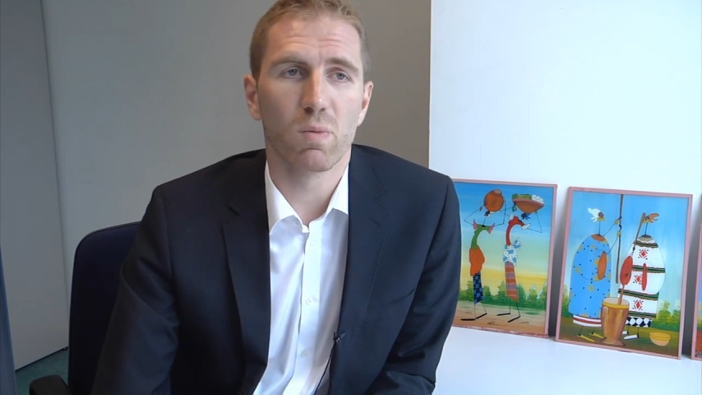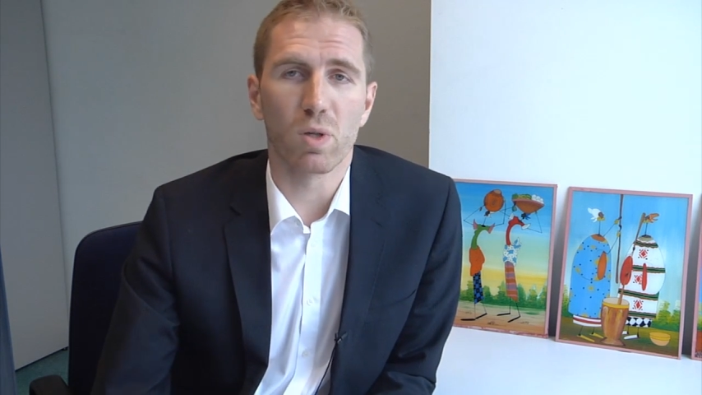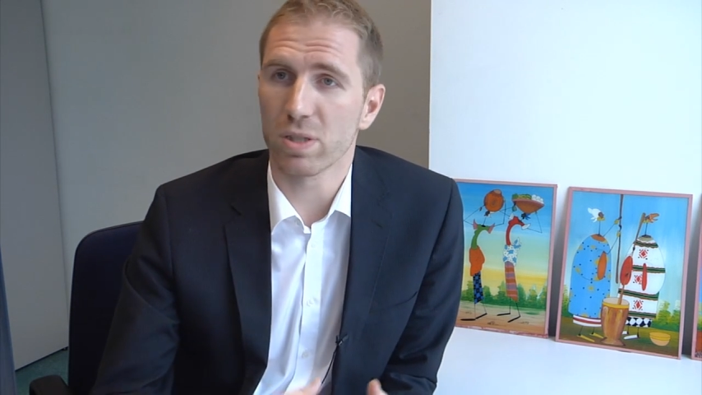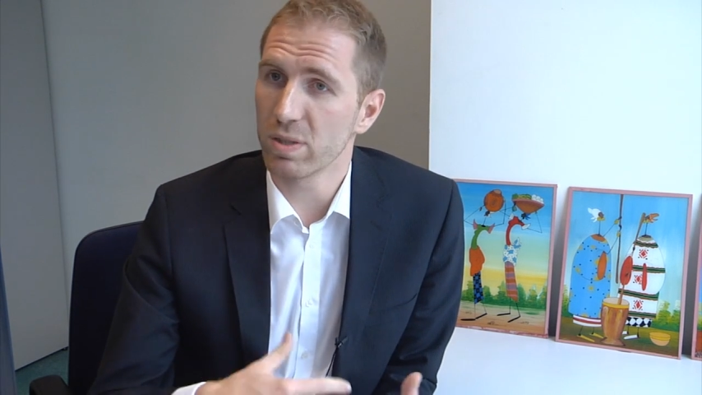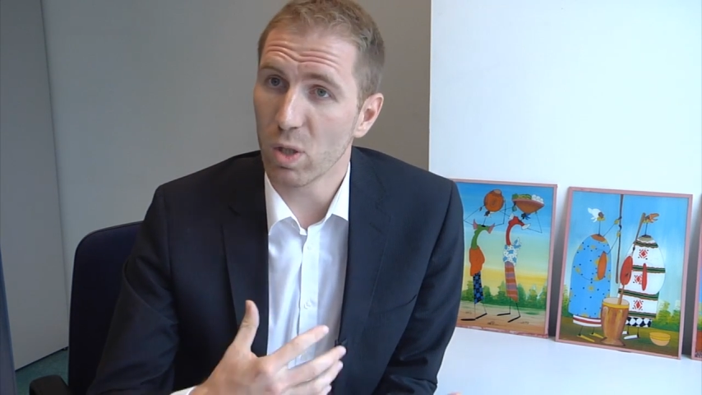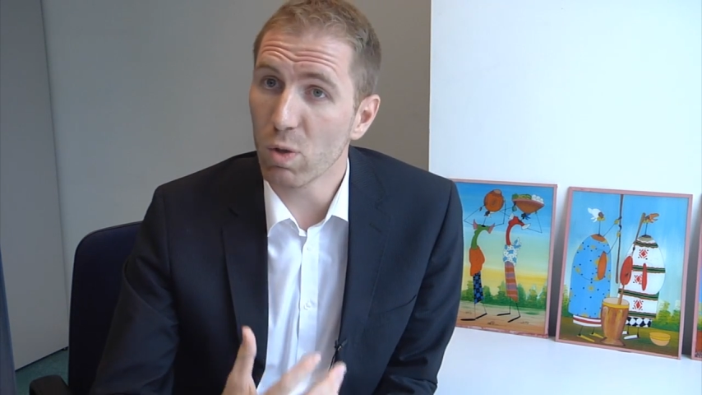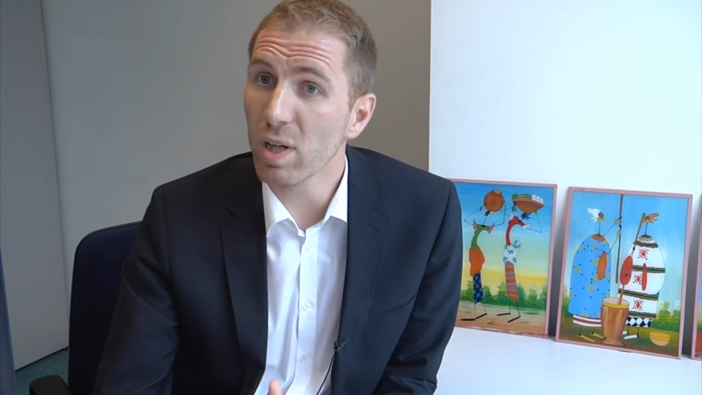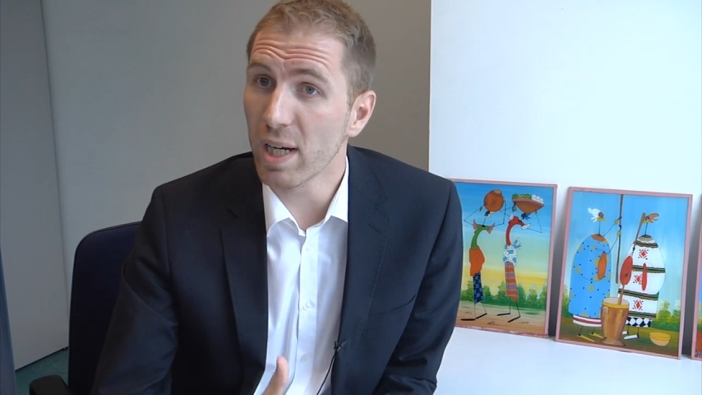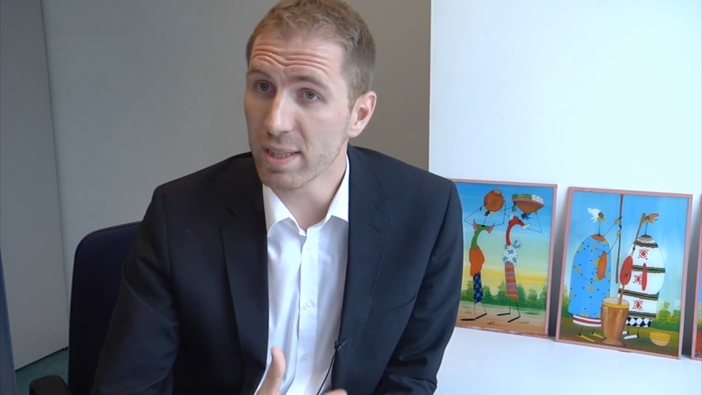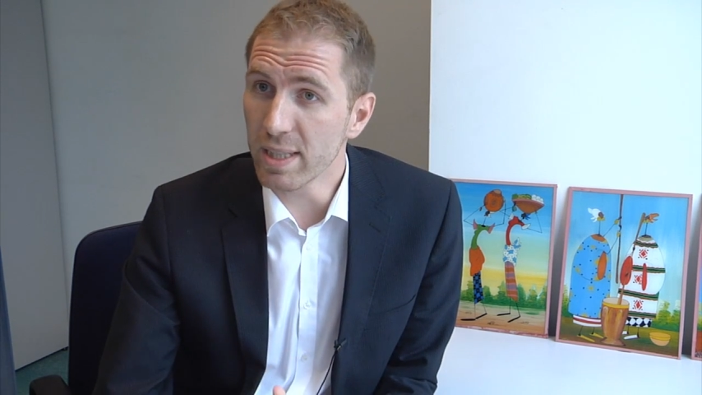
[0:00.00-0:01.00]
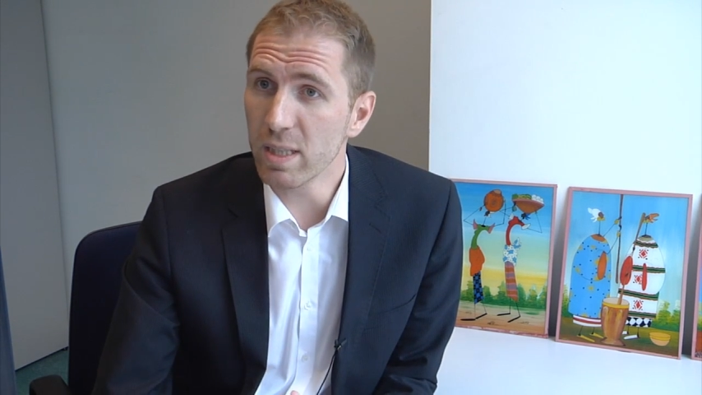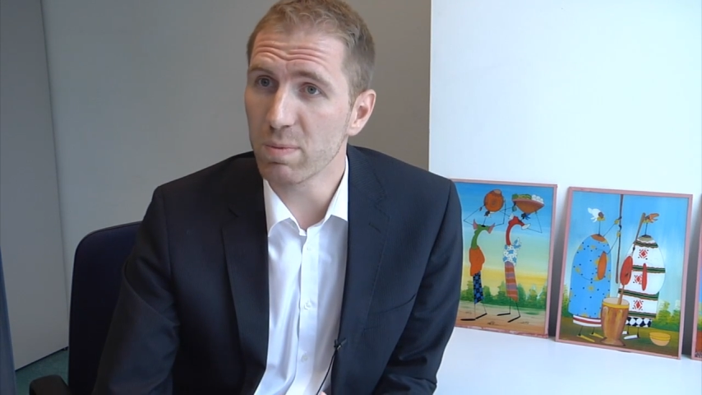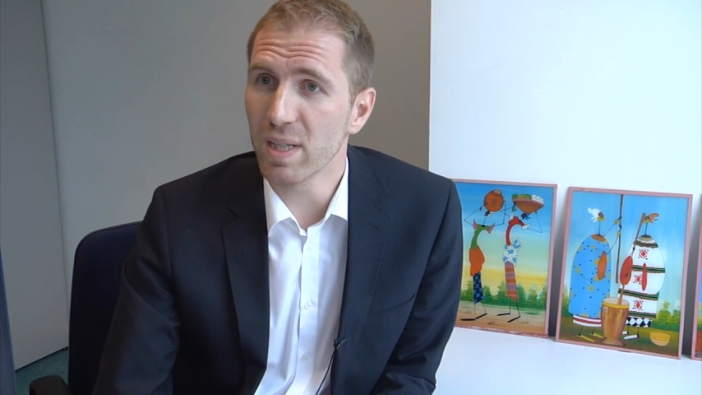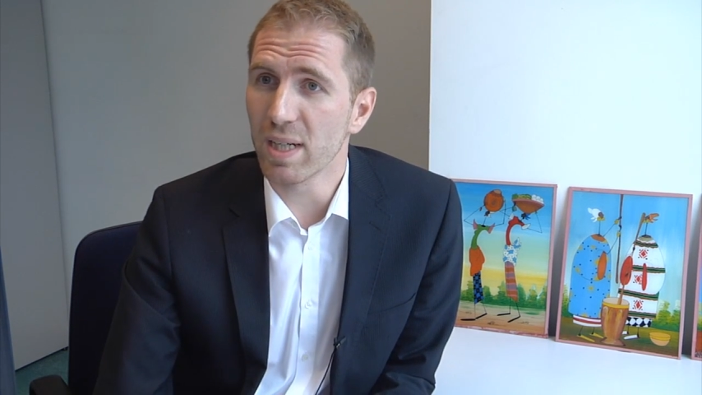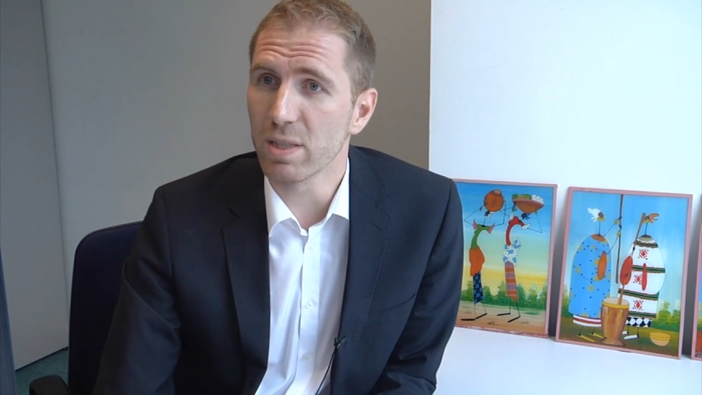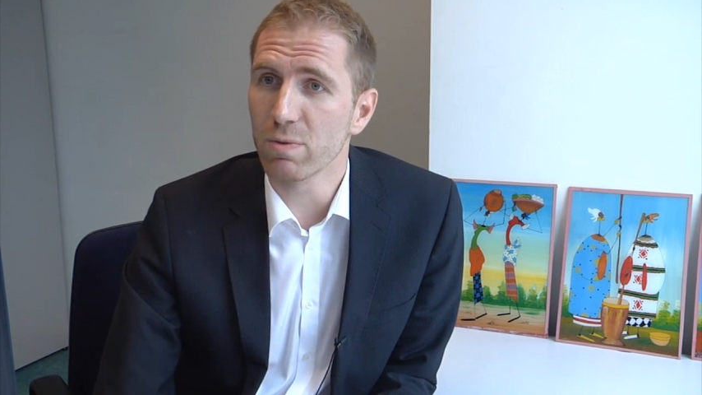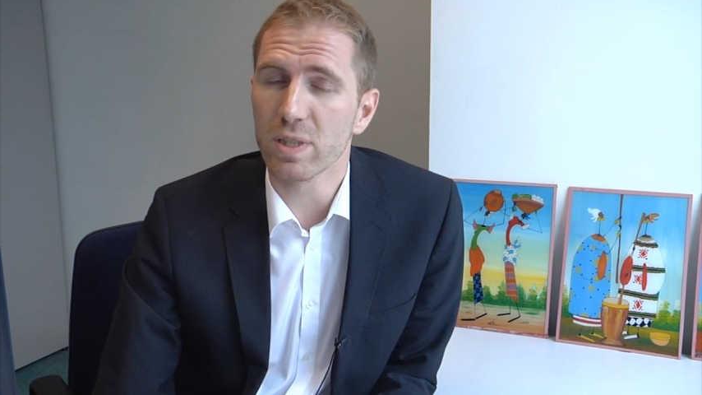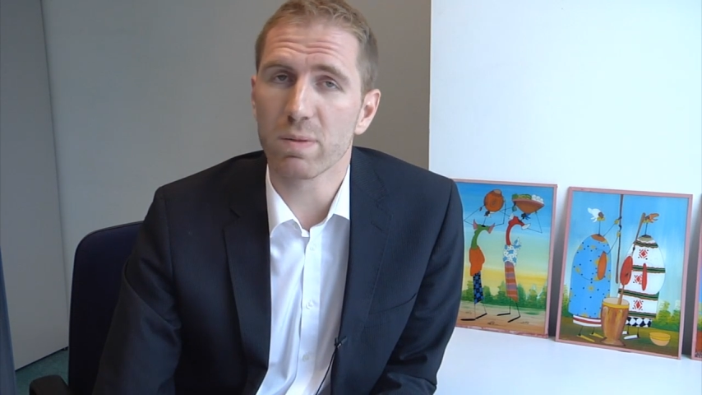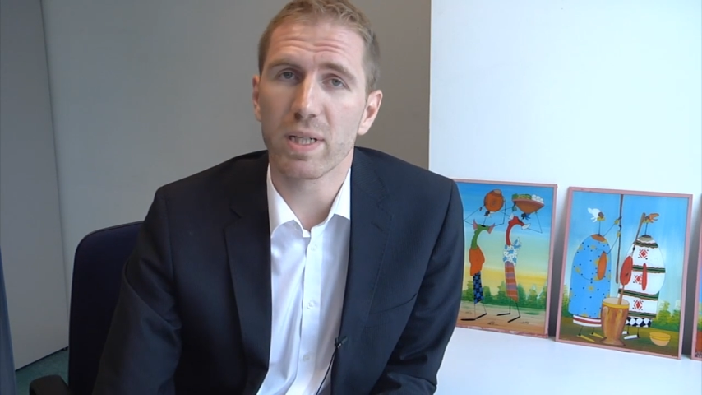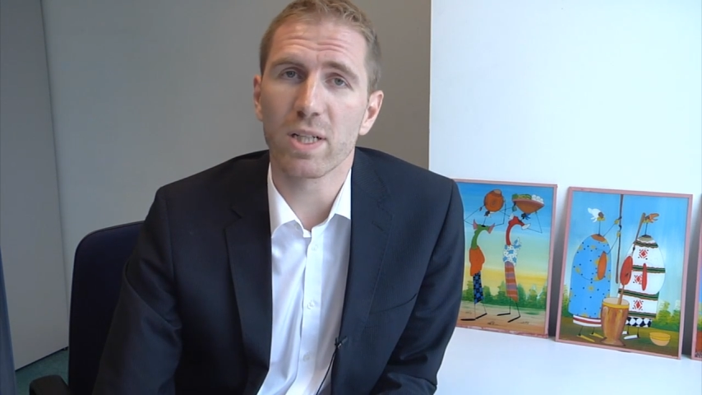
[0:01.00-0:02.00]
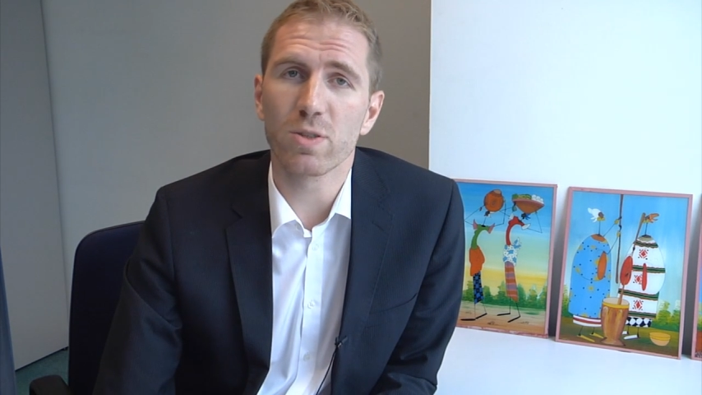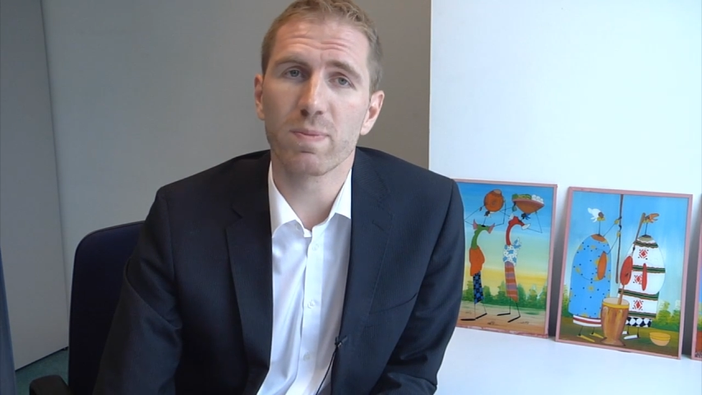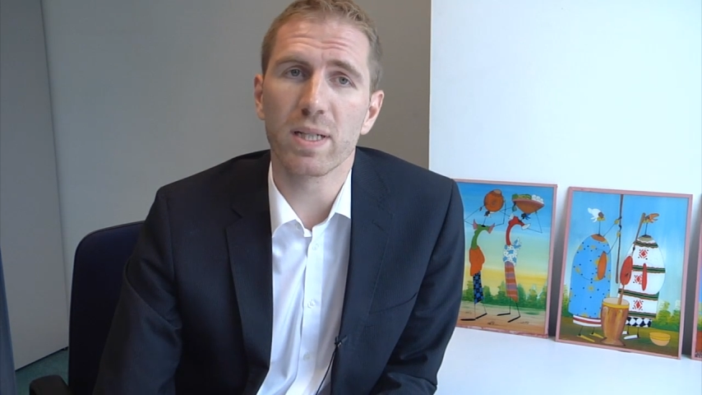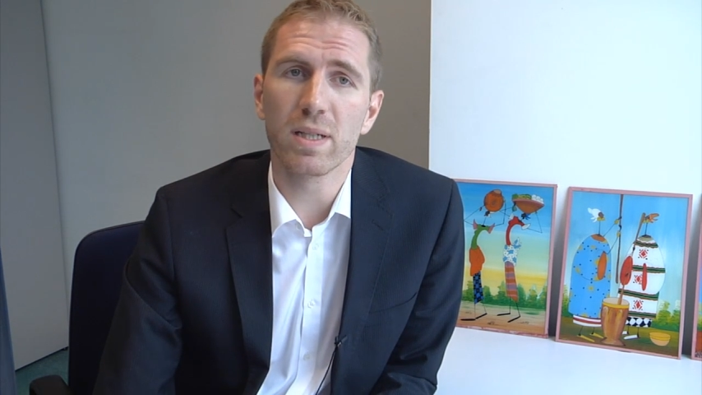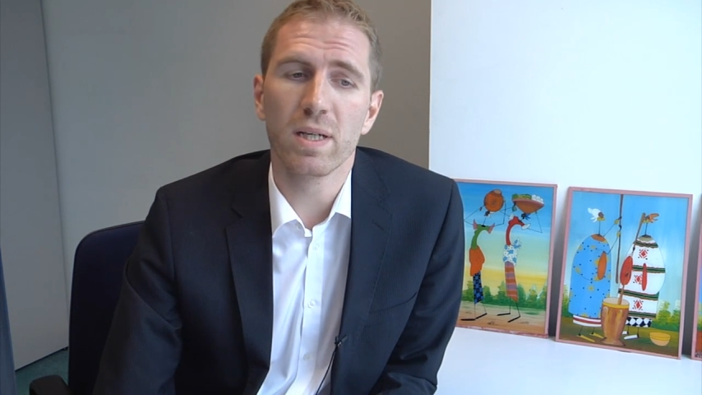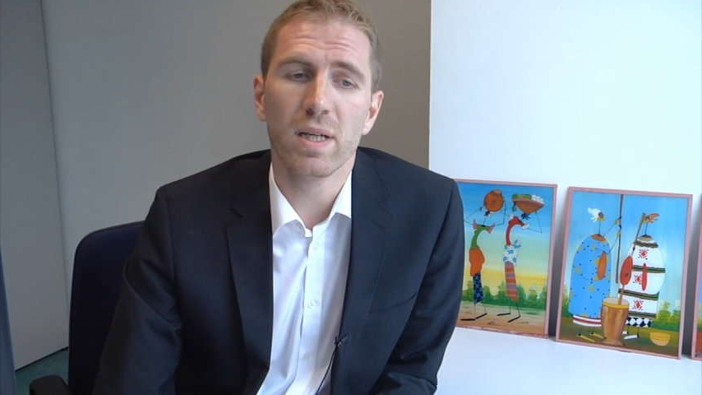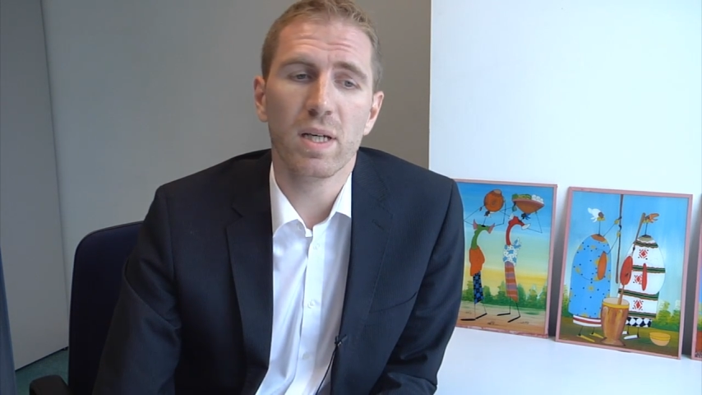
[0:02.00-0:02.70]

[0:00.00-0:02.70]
what is the whole idea behind risk management,